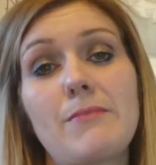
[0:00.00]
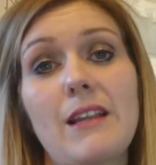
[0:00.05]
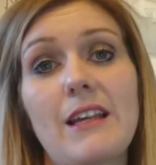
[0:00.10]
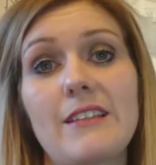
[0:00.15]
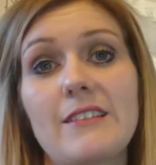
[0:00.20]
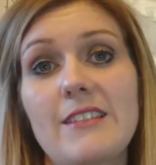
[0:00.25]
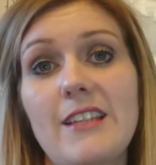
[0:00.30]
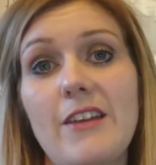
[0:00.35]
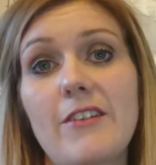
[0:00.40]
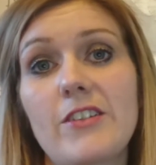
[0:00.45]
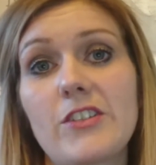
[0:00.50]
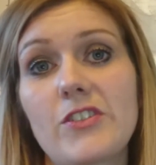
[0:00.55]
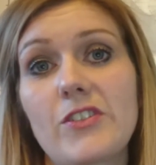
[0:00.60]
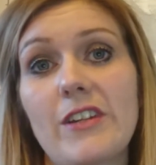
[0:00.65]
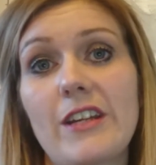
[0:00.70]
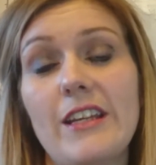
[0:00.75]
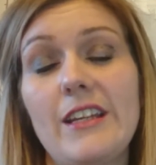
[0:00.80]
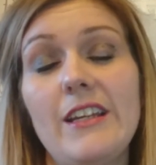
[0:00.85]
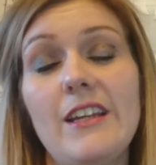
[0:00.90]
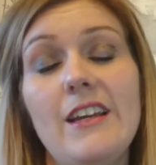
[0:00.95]
plan
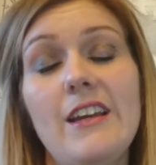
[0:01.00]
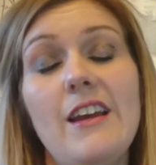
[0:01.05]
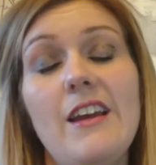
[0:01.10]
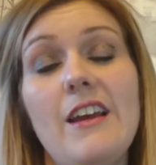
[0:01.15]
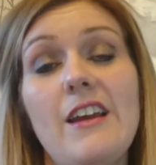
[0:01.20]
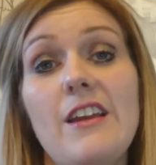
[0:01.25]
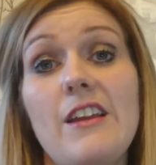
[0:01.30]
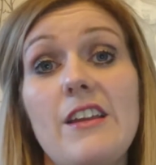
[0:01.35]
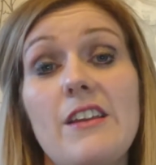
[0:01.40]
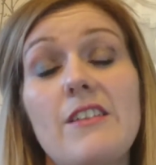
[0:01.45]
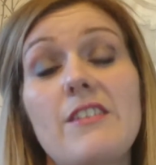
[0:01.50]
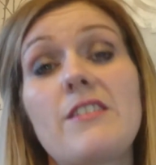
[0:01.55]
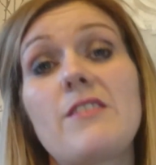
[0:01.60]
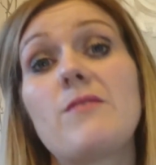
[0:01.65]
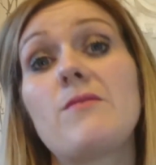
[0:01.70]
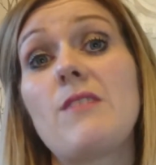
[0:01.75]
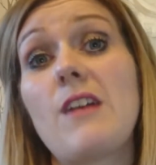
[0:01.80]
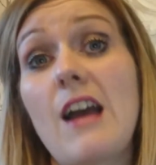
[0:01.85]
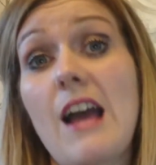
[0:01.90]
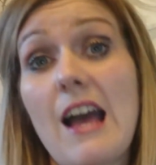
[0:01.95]
territory,
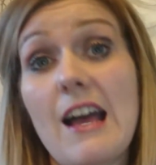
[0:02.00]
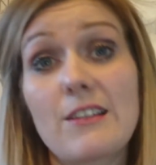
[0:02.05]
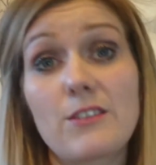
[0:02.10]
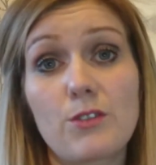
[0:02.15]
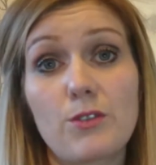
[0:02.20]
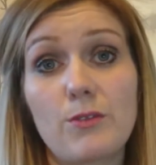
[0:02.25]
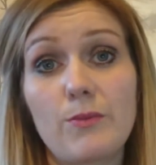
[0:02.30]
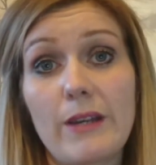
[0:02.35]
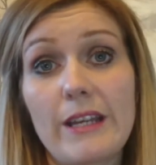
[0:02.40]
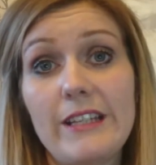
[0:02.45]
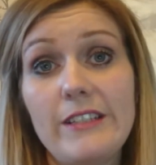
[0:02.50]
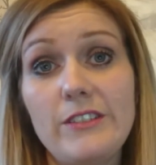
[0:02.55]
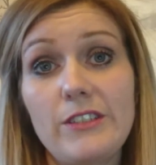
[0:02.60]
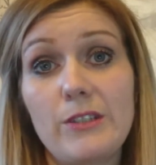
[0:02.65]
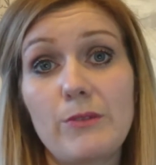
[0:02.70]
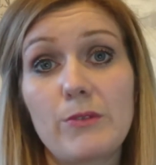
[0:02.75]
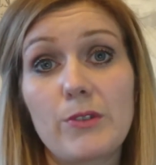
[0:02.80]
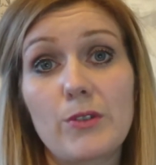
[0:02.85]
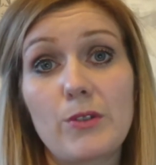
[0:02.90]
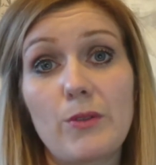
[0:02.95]
as always,
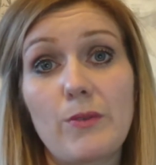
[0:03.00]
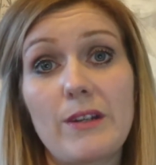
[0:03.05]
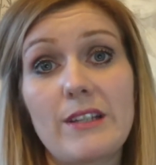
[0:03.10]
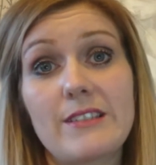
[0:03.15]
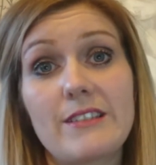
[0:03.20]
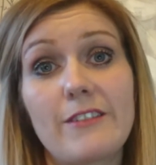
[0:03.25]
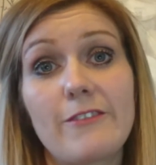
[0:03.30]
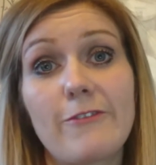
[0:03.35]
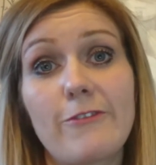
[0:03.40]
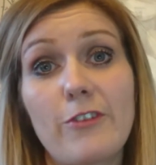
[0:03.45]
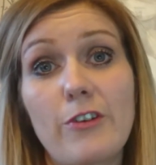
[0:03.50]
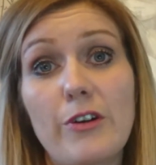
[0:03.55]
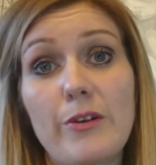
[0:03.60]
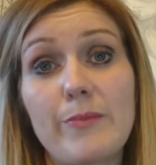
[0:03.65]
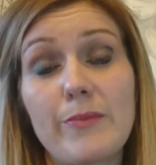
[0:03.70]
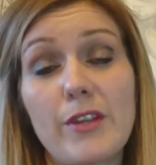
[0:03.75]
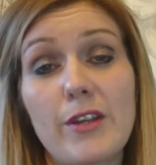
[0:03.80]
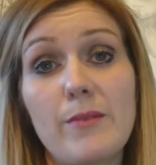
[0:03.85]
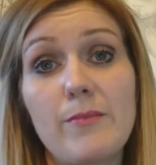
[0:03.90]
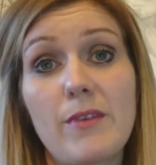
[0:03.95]
you would always
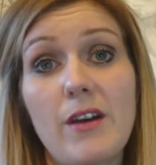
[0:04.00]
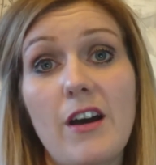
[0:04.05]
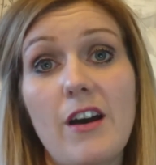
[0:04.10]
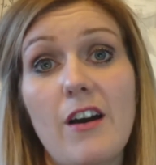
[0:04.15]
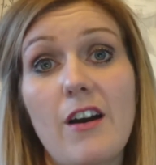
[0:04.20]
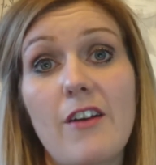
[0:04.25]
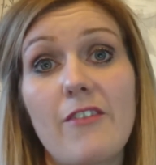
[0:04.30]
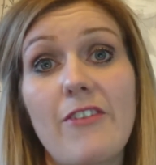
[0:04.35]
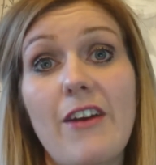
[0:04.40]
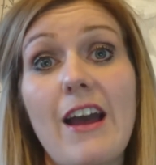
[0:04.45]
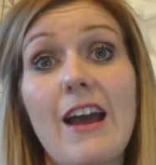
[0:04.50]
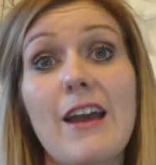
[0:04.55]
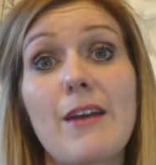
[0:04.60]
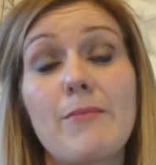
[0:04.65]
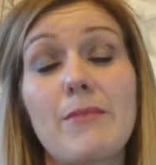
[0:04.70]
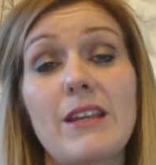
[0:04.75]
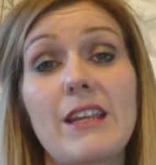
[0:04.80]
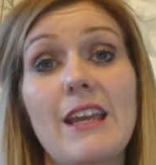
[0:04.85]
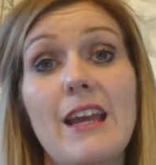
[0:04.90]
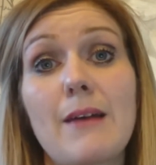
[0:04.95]
inform them of how
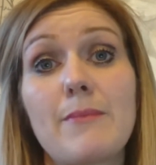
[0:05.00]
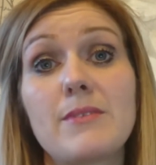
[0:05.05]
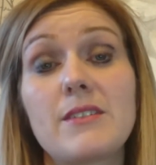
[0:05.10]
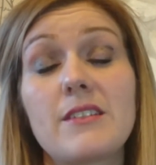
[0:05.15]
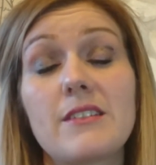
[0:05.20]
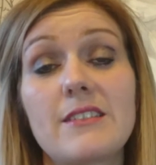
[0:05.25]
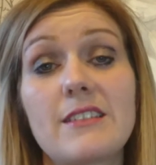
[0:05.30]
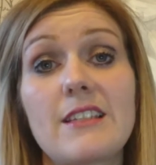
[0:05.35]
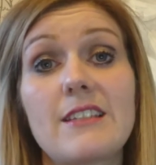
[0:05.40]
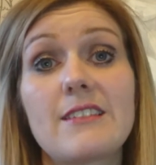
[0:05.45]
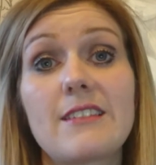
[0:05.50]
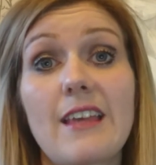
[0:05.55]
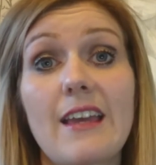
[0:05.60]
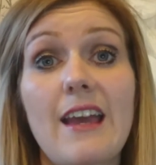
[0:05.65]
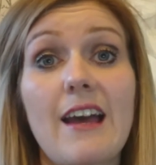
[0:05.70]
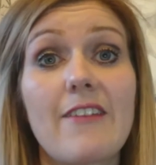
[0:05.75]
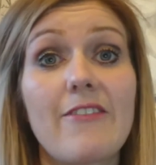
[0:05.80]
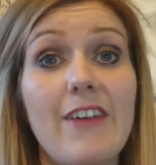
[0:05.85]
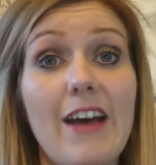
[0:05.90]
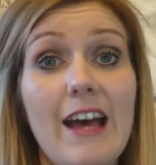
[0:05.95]
many absences they
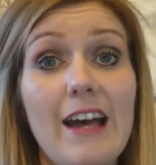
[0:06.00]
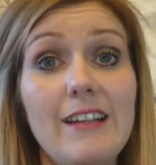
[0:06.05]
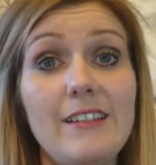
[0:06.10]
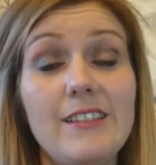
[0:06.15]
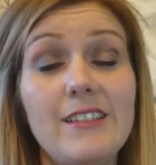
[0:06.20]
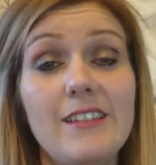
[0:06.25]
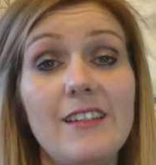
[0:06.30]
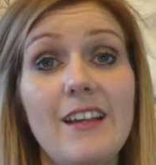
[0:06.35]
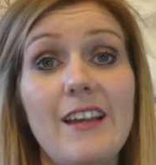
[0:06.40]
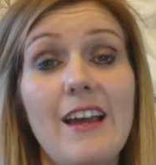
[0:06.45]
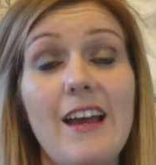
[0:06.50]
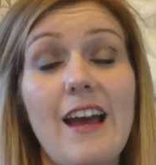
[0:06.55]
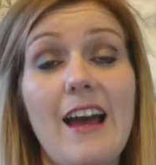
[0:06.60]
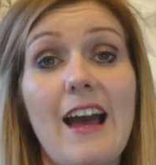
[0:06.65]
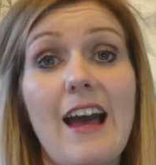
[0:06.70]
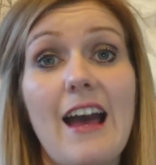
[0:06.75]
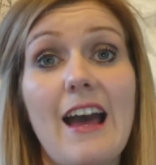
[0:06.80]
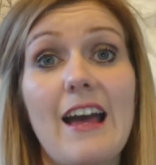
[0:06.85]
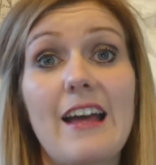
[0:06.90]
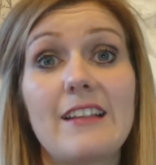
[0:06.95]
have had
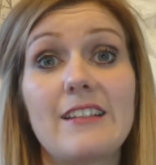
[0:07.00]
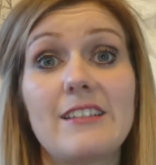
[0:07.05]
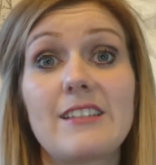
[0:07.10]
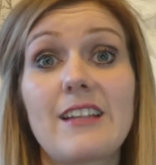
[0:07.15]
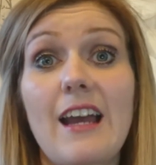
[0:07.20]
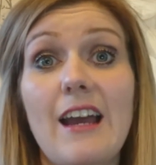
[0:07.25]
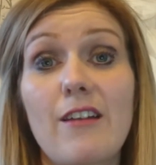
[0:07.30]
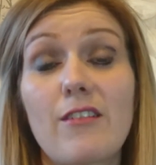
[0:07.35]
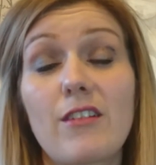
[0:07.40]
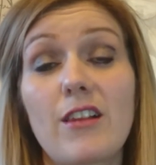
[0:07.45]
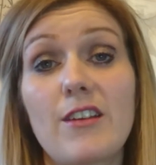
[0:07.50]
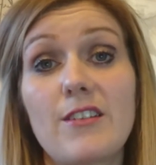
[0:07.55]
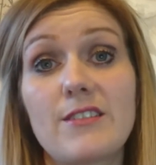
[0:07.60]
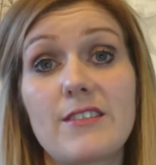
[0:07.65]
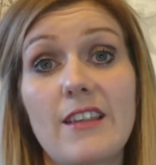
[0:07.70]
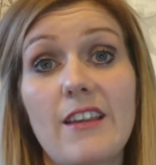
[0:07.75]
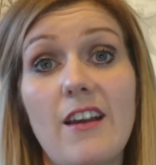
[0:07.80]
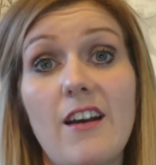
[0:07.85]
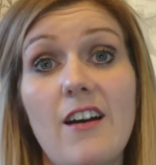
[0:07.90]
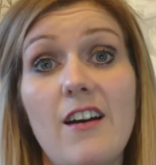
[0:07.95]
and how close
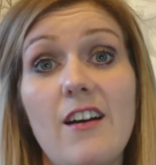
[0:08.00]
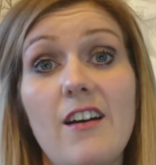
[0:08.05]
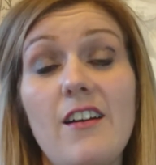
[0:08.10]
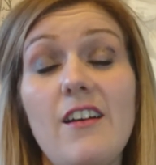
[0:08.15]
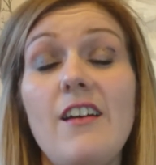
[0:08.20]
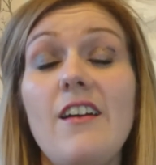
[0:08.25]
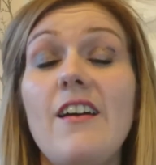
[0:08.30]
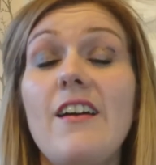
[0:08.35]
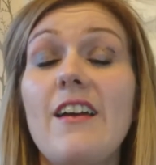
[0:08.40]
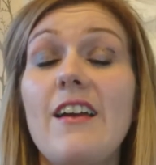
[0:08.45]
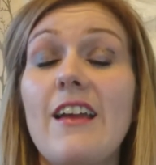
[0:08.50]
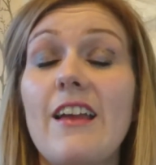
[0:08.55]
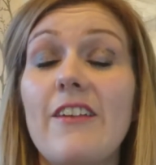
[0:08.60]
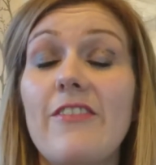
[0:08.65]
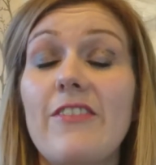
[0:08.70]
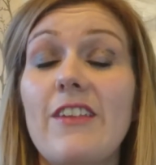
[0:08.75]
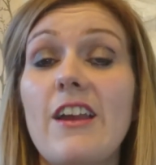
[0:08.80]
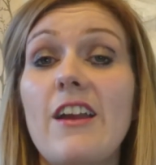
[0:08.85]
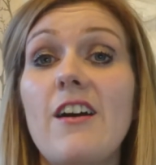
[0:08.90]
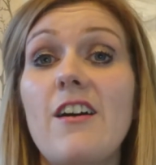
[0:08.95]
they are.
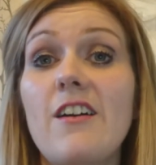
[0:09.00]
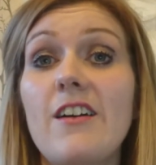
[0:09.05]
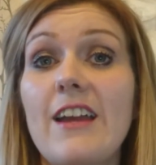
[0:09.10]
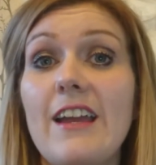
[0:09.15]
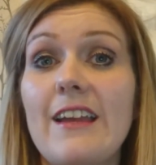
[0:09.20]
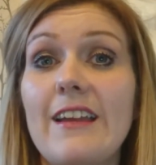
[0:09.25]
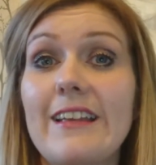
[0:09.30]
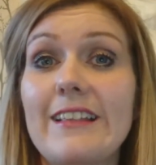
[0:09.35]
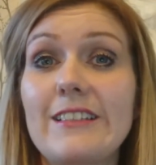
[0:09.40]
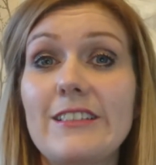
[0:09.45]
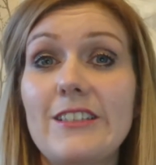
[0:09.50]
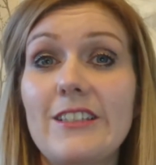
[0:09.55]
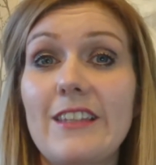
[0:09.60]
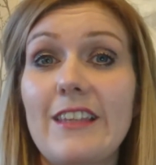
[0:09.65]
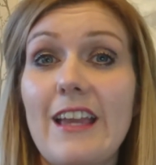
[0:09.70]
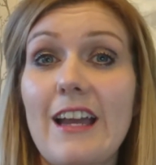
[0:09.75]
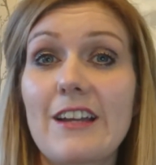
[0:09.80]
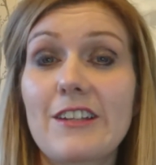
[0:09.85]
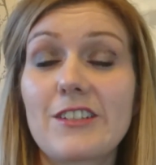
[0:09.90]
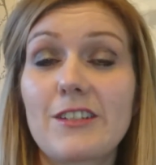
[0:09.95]
If they are getting into
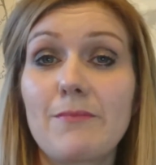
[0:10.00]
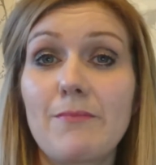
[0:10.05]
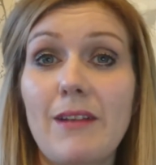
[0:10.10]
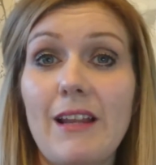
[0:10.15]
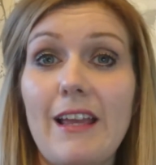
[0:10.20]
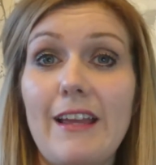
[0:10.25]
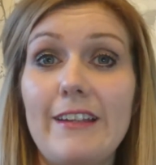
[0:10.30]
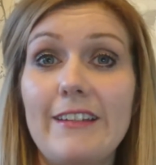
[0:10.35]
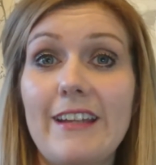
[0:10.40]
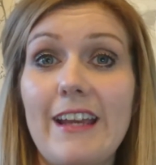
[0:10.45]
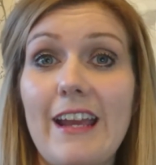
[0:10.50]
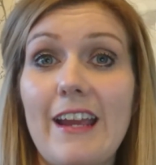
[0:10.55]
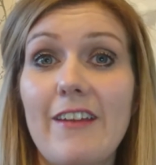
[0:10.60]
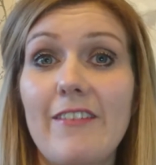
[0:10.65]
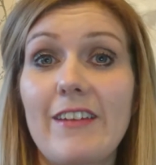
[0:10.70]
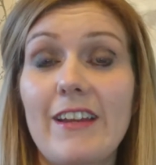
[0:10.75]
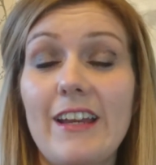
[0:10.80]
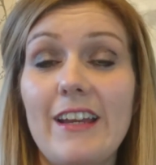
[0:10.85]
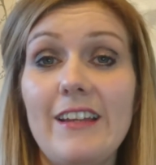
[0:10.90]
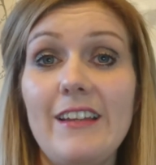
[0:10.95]
the action plan
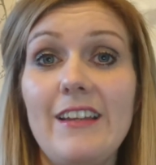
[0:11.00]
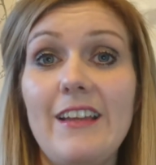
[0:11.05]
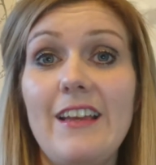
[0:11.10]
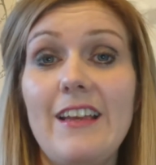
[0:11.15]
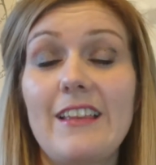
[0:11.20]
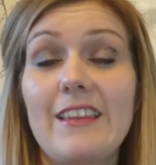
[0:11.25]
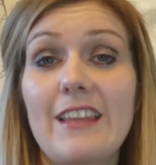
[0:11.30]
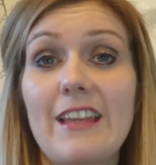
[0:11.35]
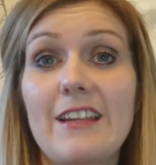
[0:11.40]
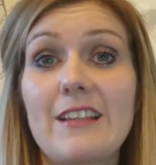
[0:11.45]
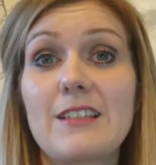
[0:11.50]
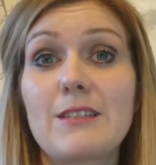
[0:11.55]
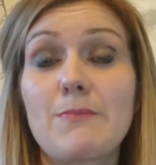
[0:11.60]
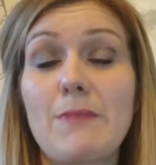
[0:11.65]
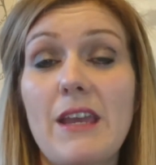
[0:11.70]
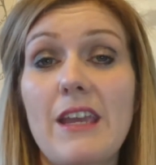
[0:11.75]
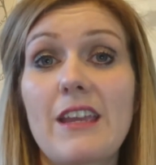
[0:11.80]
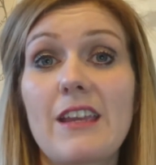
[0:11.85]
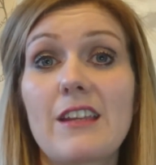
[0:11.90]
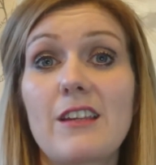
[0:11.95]
area, then it's
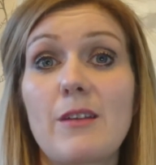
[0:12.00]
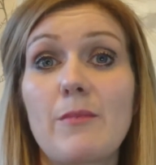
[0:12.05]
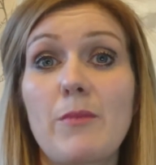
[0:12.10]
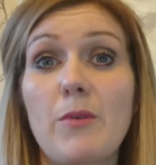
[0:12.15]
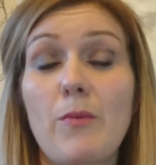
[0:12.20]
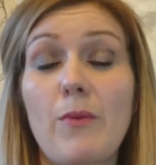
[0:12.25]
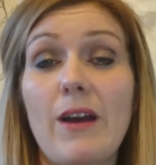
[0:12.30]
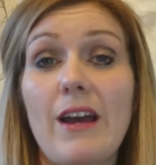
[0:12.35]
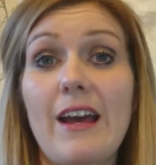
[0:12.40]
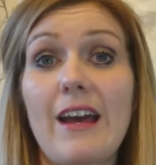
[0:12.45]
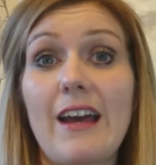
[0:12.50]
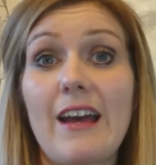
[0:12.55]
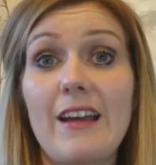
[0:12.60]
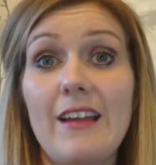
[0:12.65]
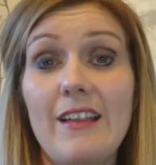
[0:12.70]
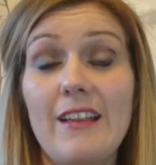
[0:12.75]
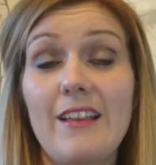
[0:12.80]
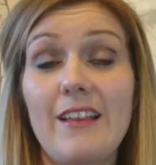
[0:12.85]
making them aware